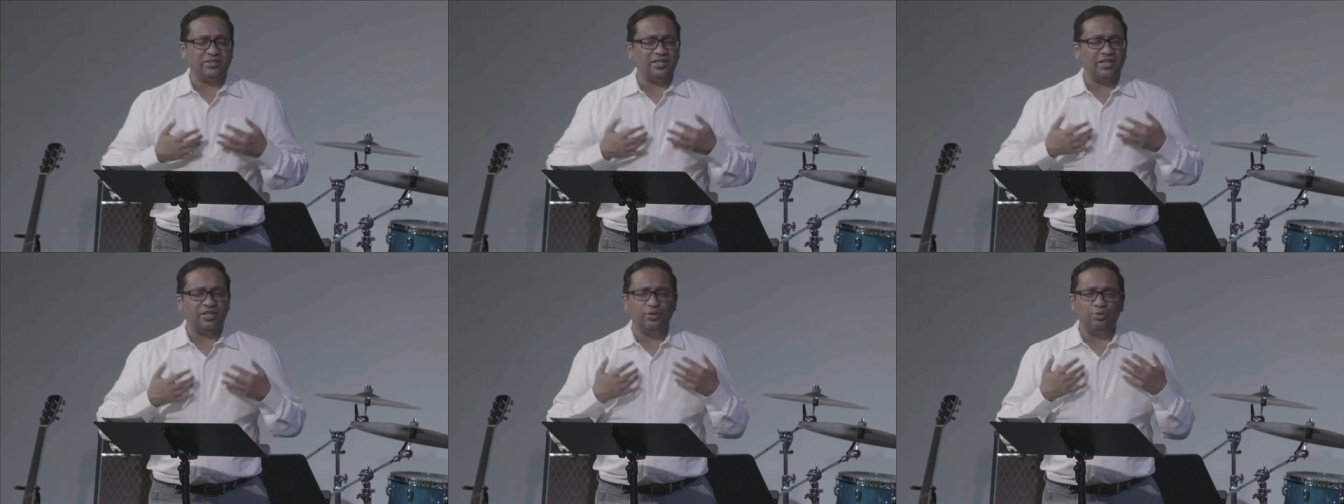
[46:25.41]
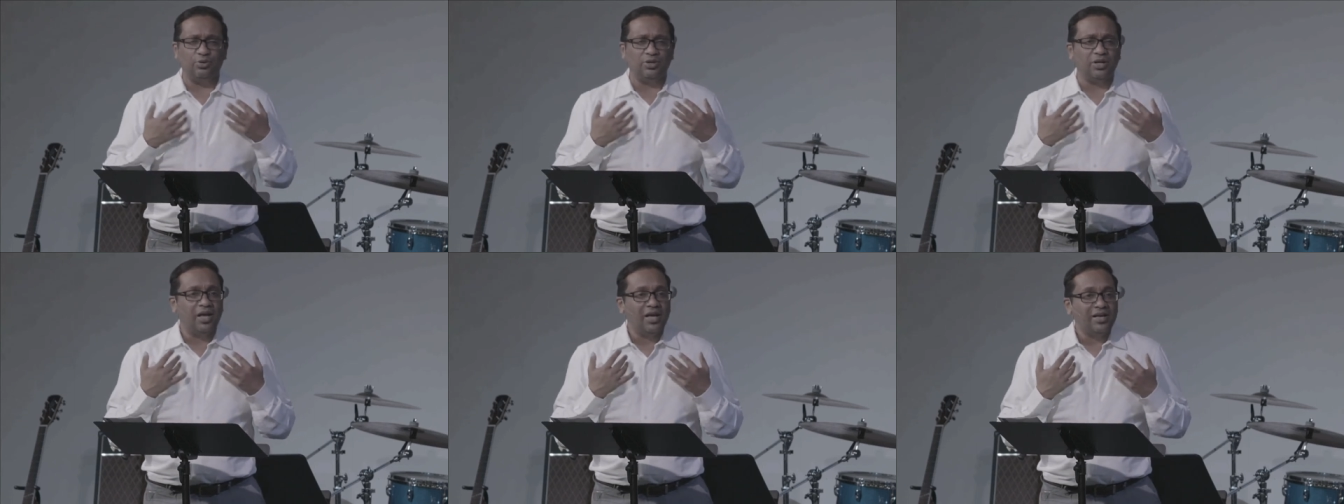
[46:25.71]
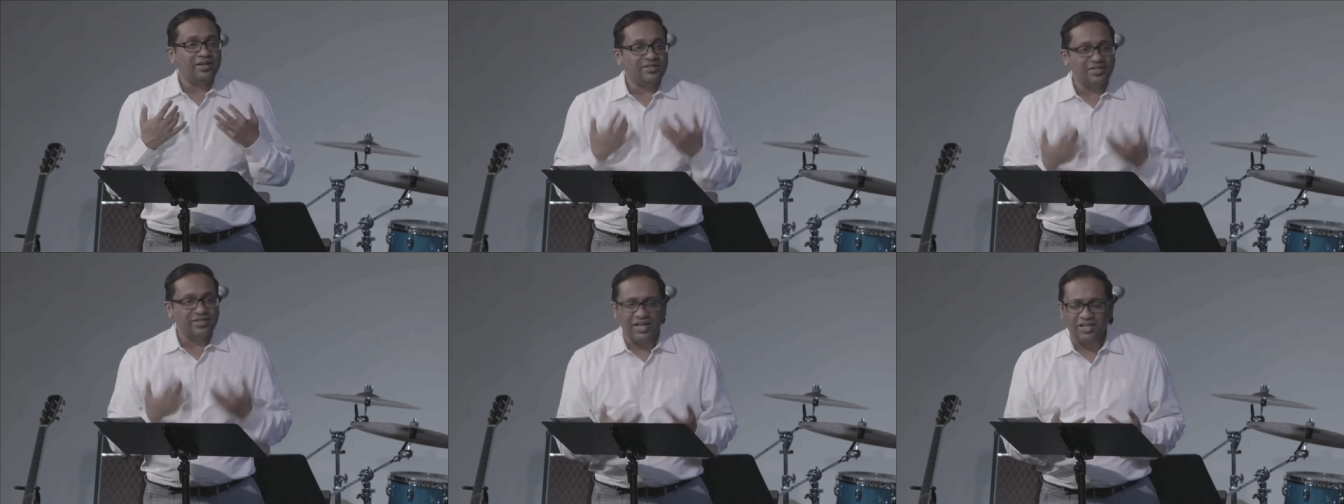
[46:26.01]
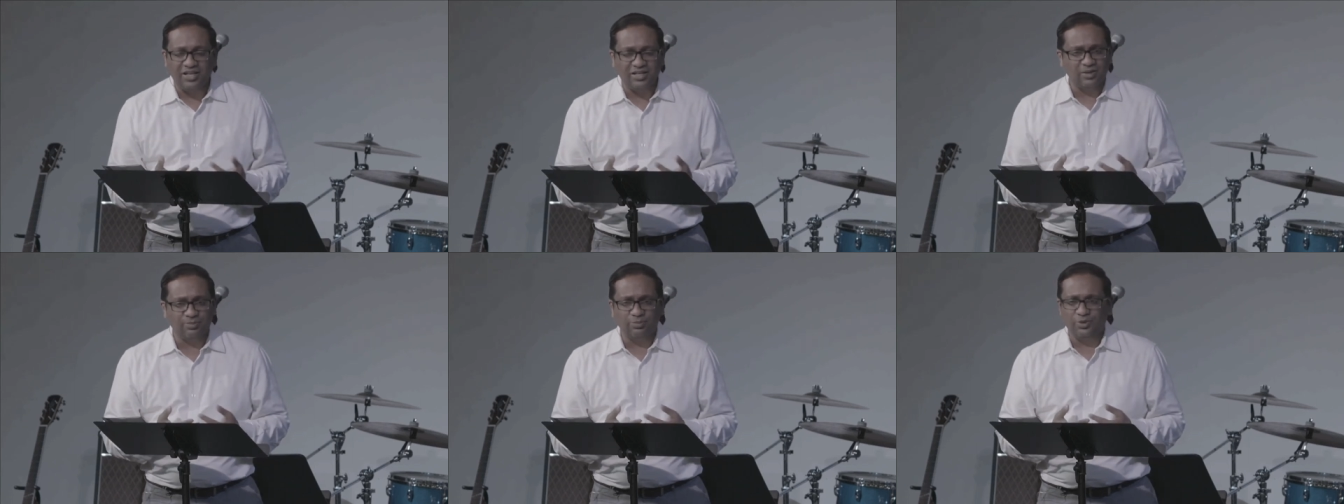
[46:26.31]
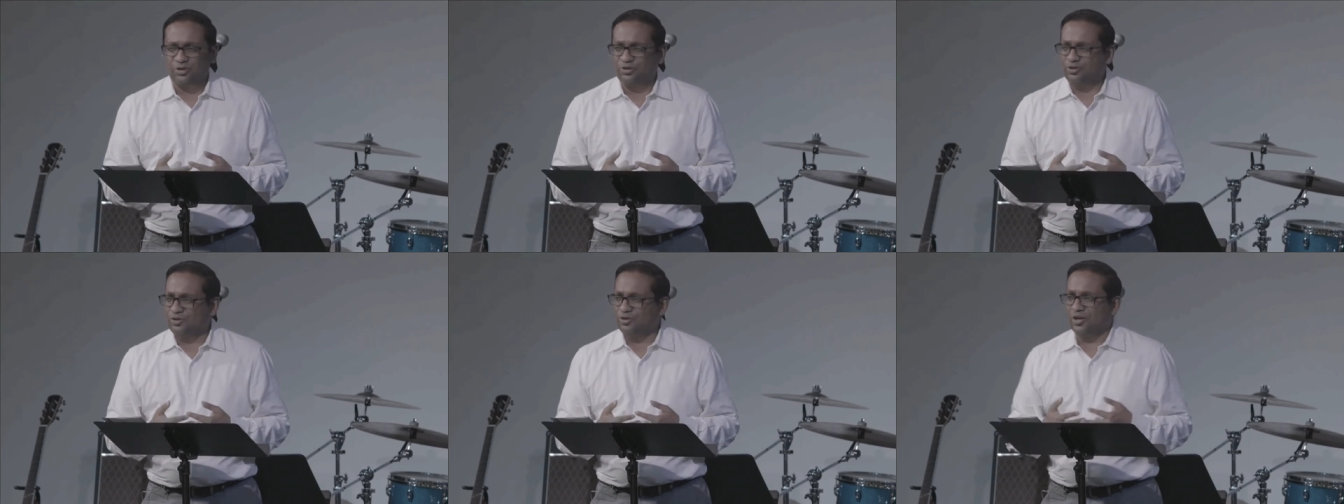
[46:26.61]
that you would take up
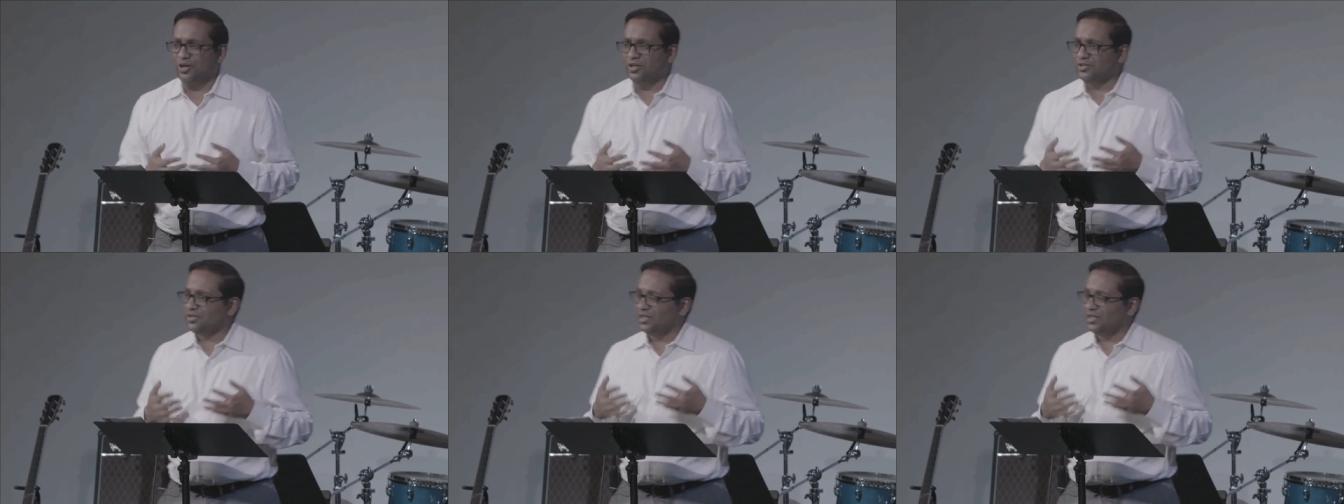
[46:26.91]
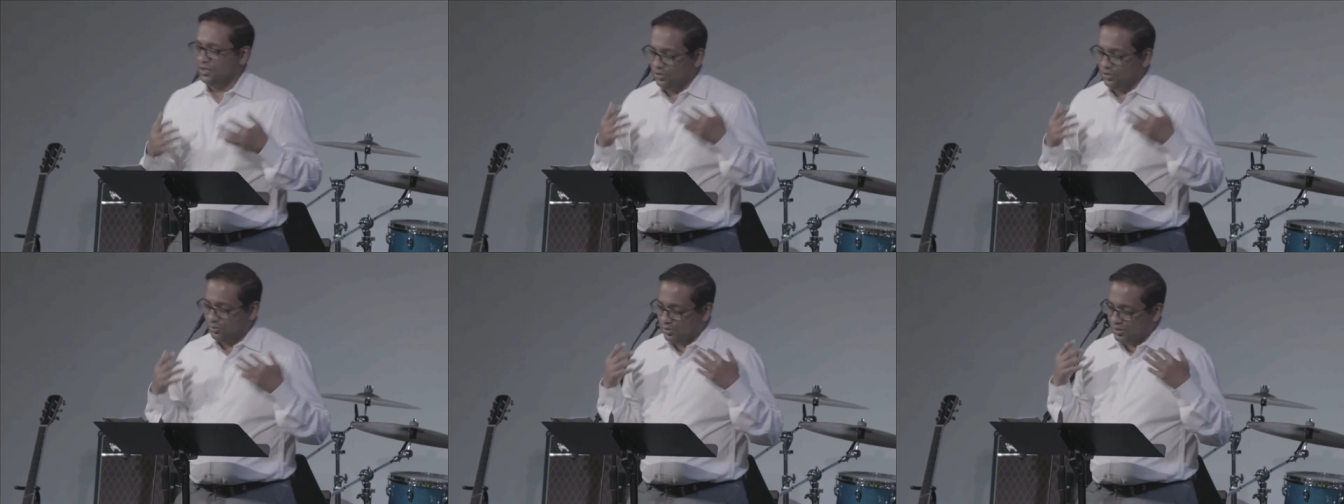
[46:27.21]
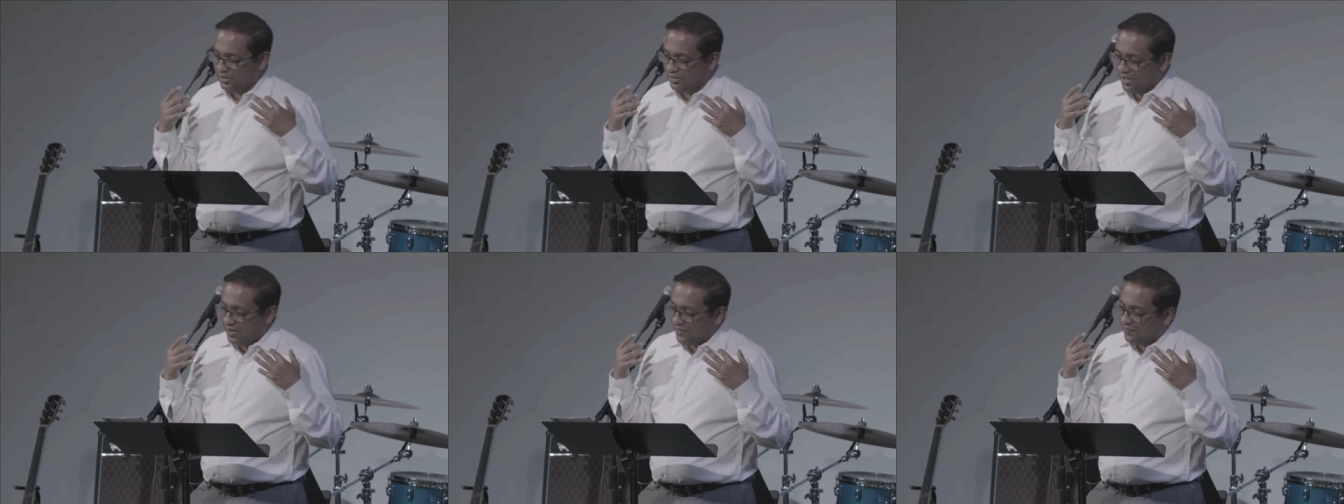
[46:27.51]
the cross, that you would